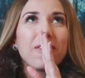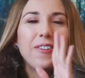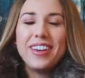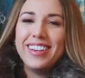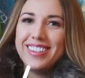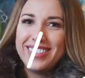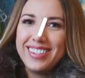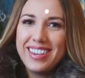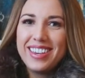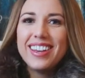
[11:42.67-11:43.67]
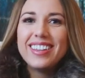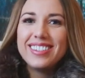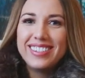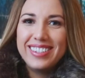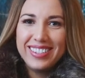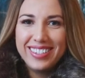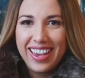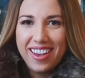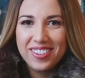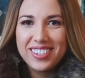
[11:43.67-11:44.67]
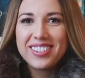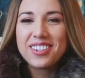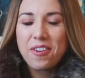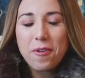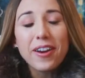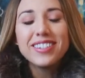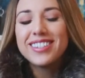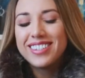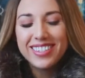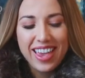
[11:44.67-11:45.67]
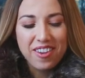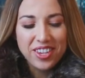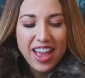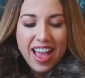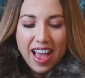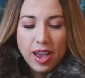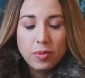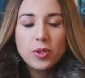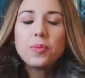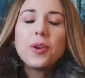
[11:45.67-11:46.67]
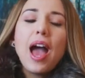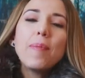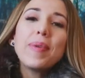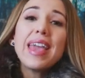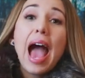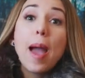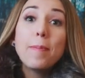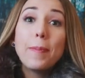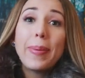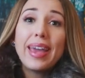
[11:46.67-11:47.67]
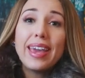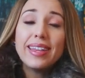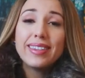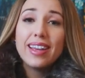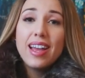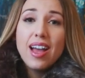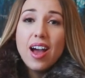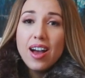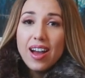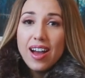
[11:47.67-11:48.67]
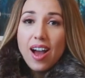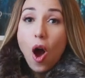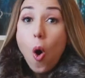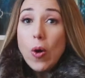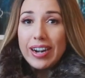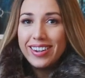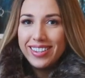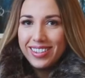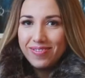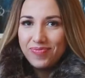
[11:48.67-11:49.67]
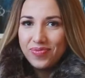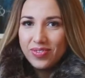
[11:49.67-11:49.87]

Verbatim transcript: crazy discount. It's a crazy discount. I'm super happy. I paid only,